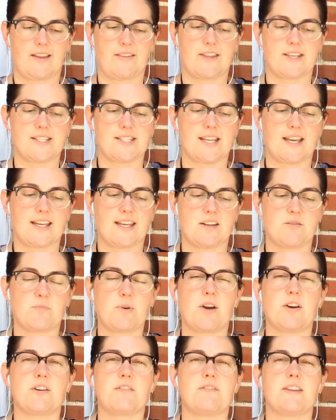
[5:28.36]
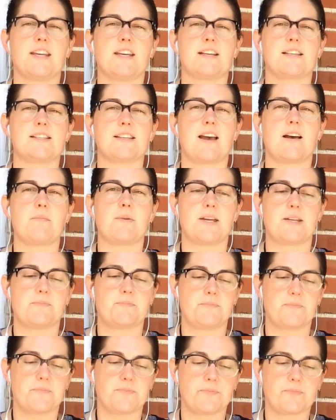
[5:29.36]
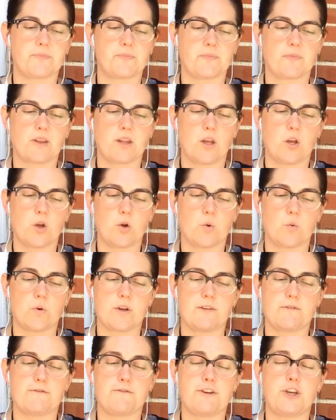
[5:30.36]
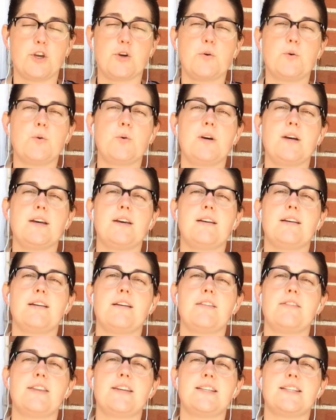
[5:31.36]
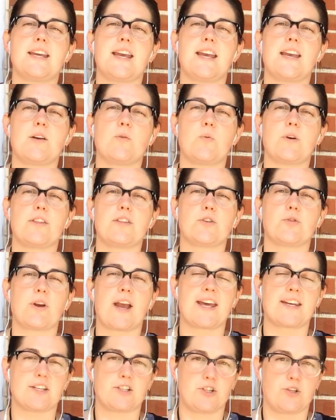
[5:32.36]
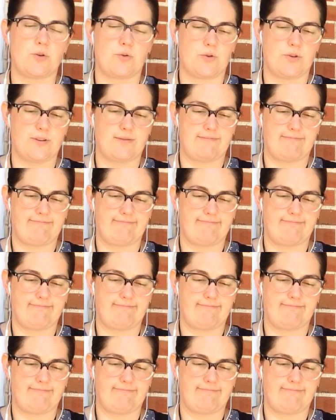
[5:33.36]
The second part of the examen. Review the day with gratitude.